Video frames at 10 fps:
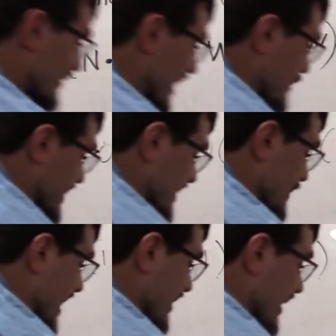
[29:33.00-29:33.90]
of keeps
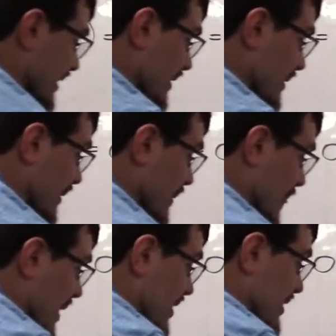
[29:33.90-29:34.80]
expanding.
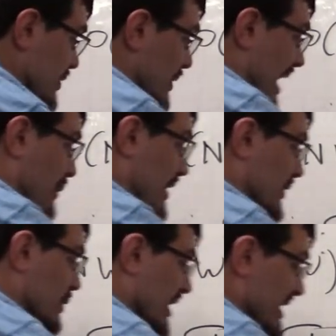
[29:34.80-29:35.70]
So now,
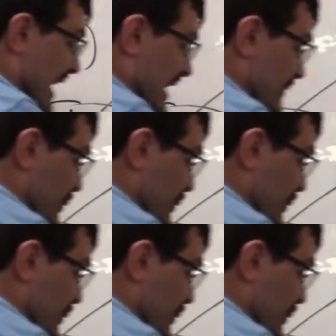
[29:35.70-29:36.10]
if you did naive